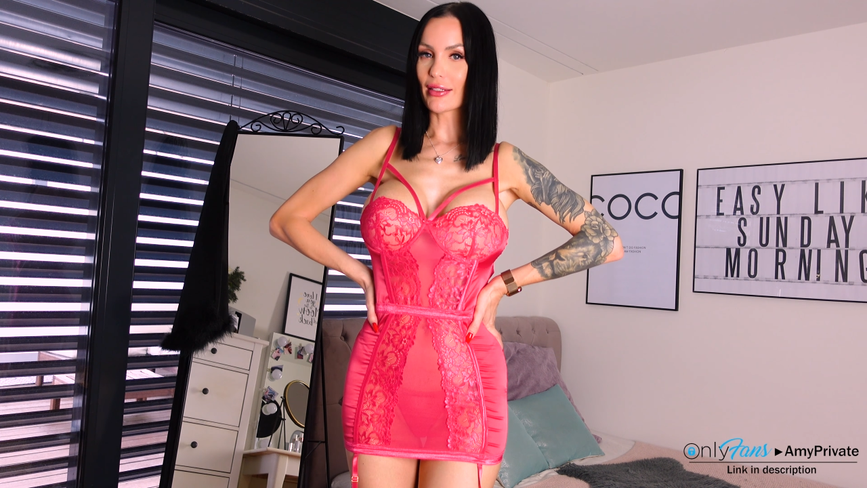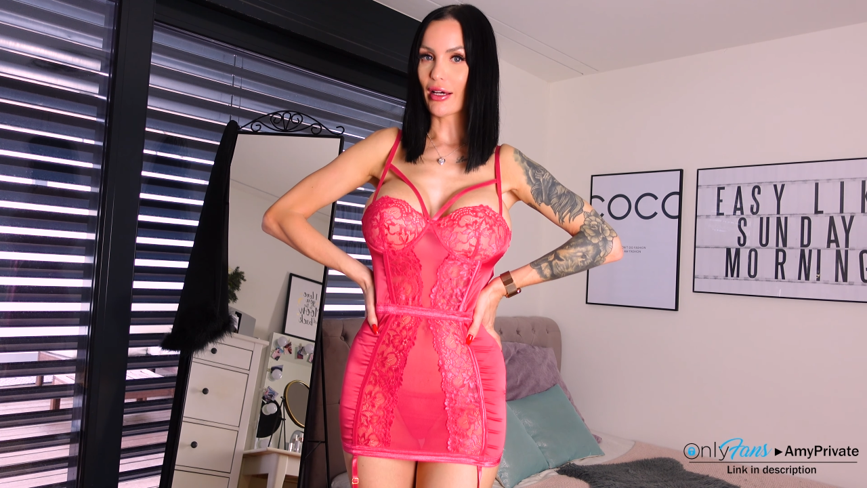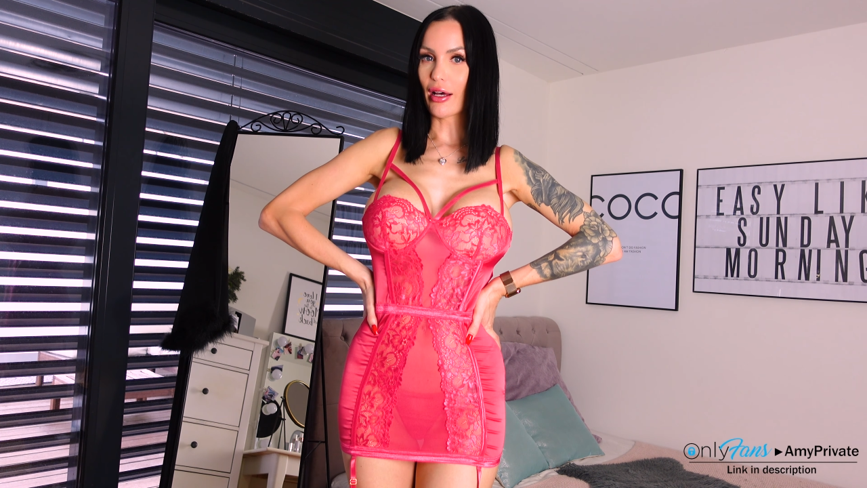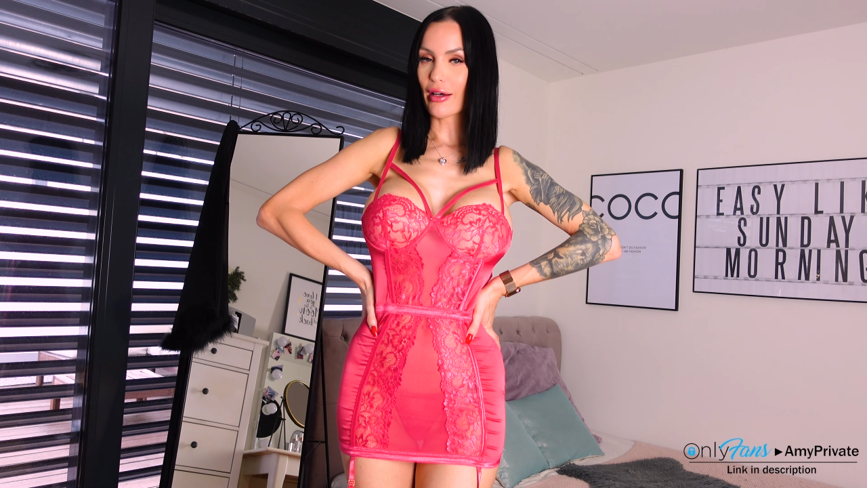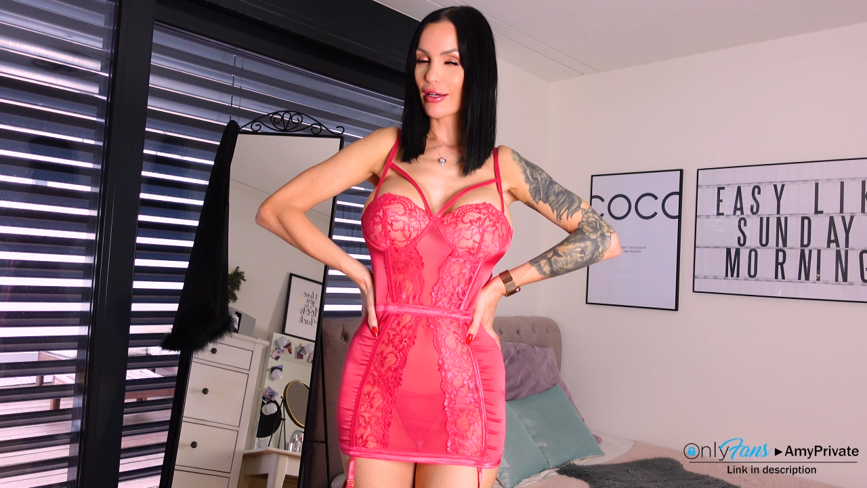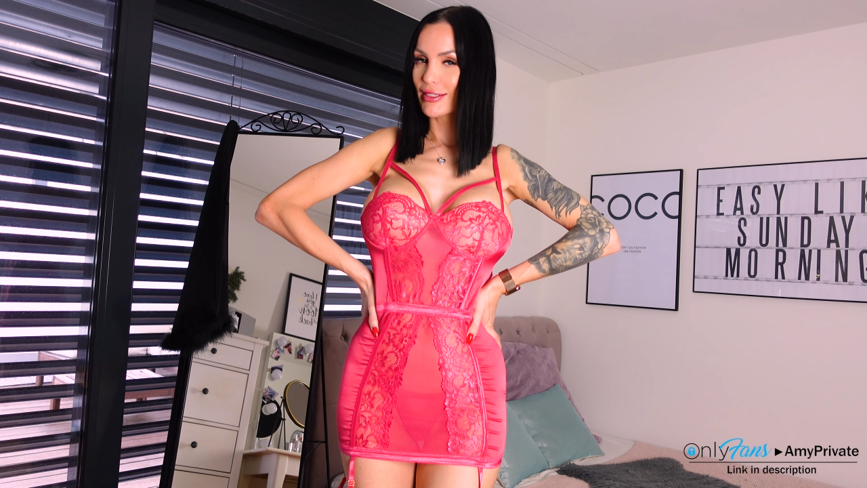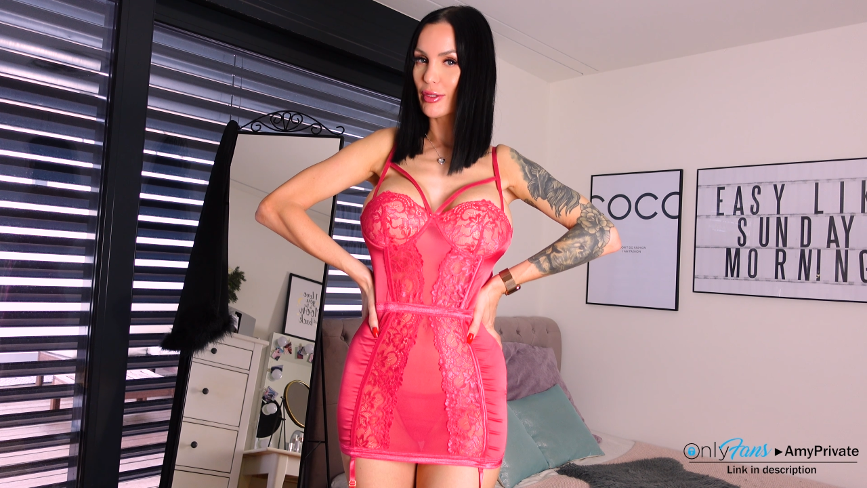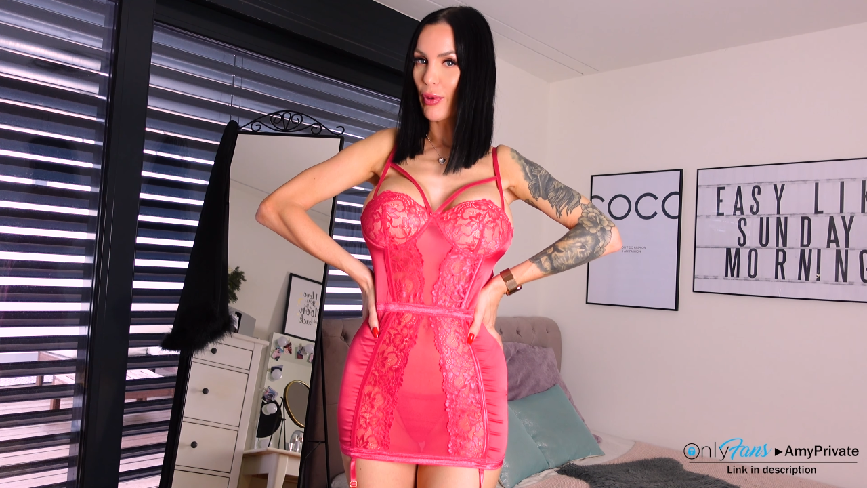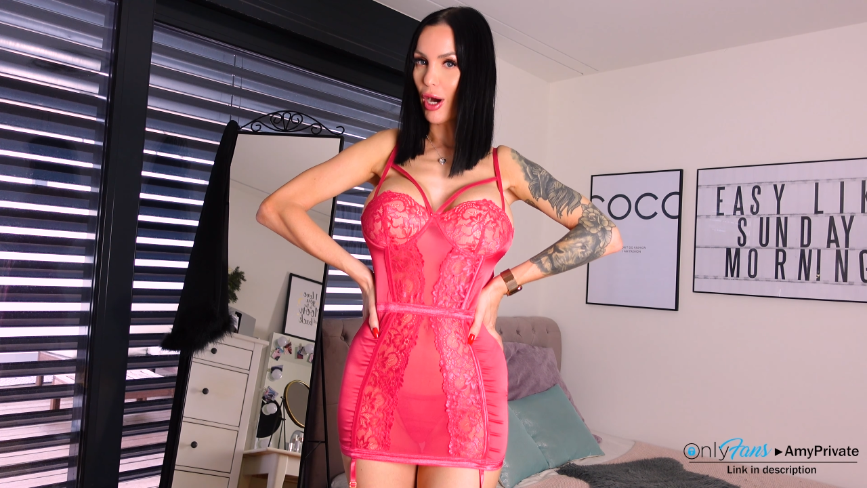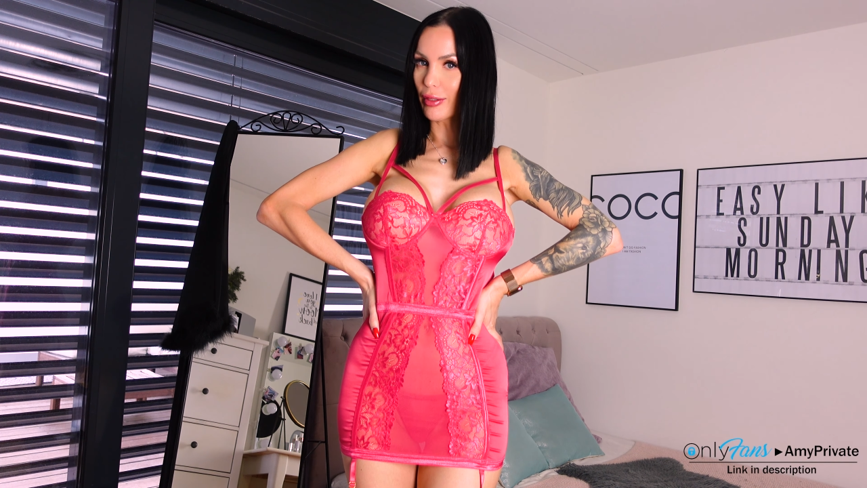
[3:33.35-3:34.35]
uh,
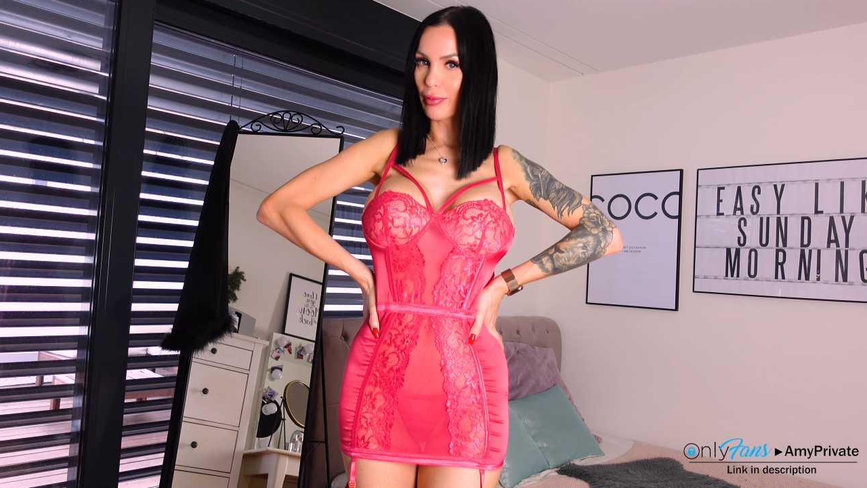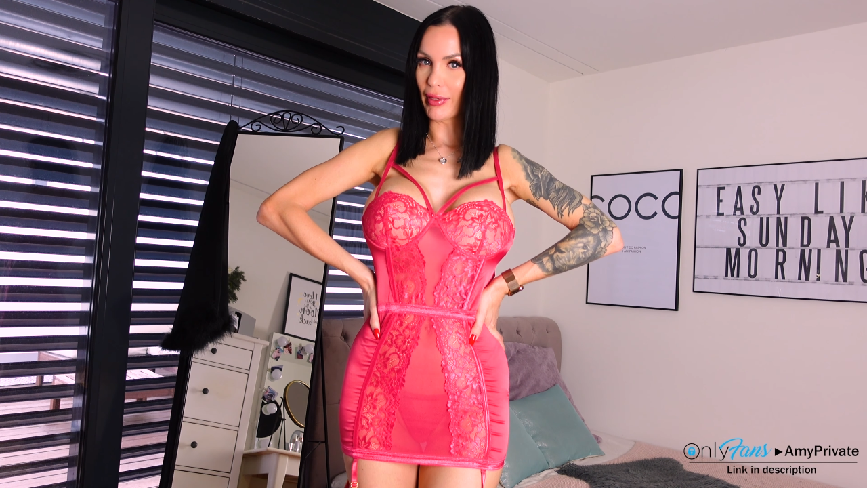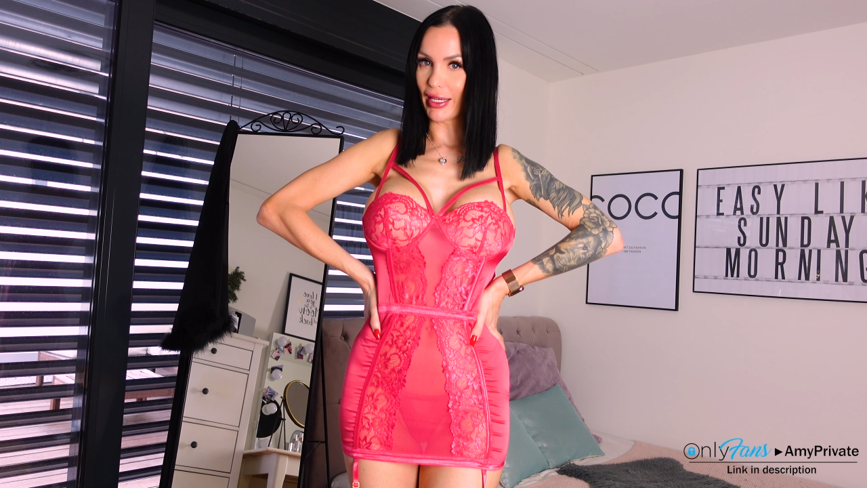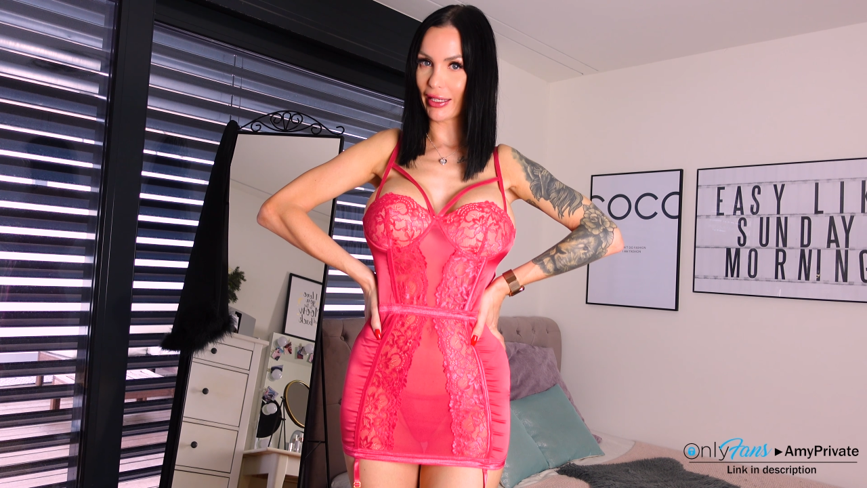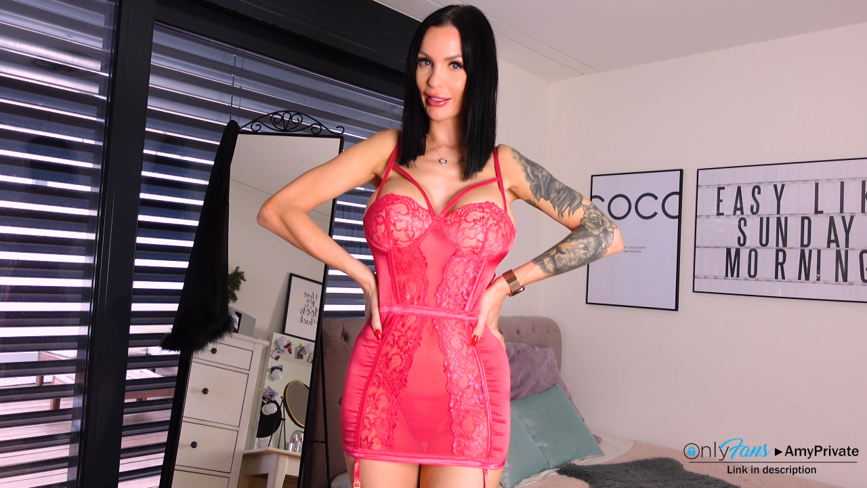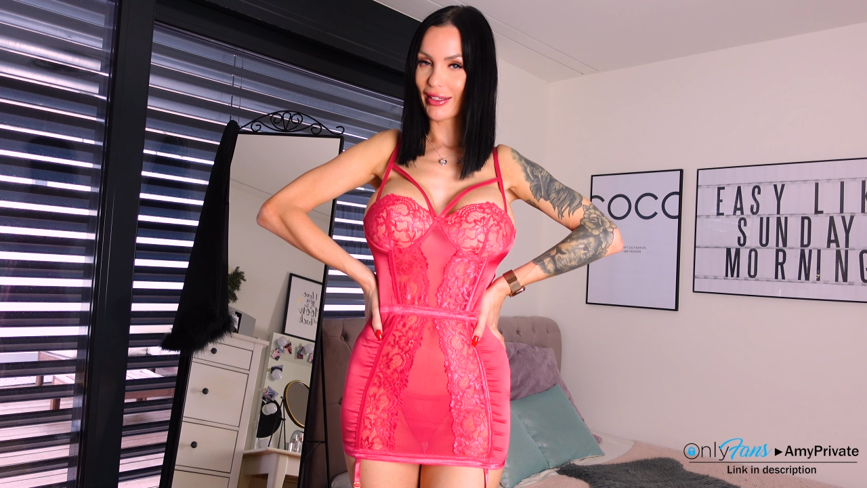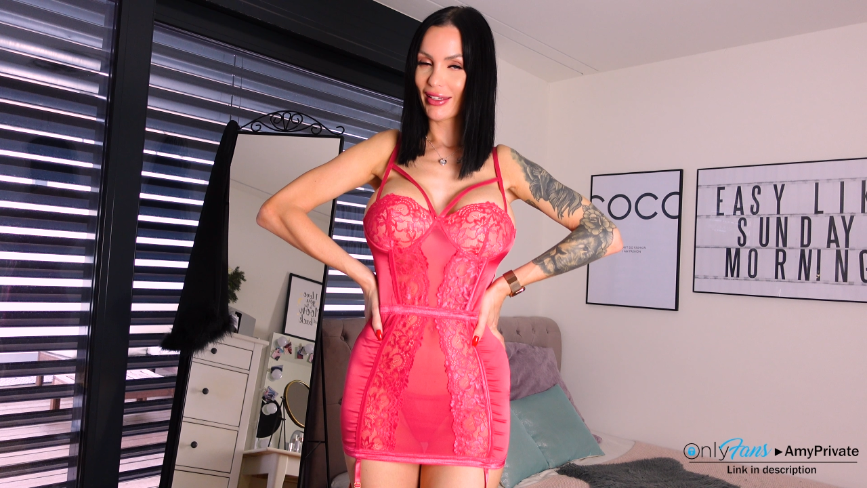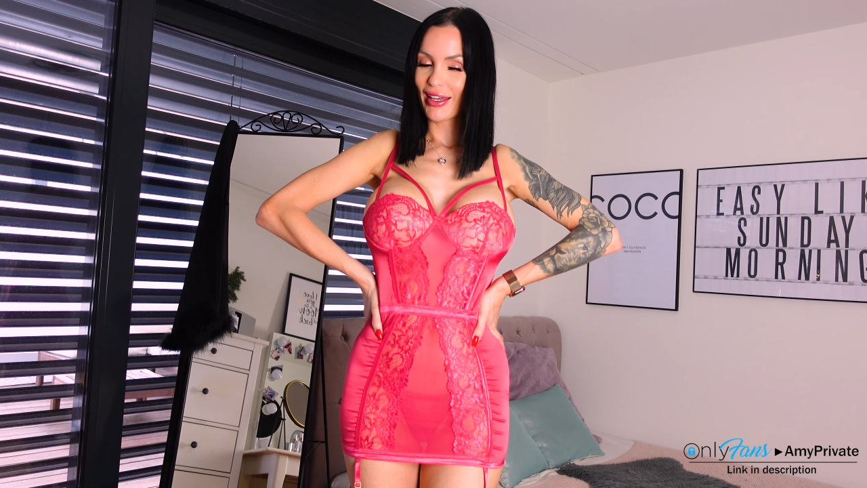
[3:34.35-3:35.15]
support me.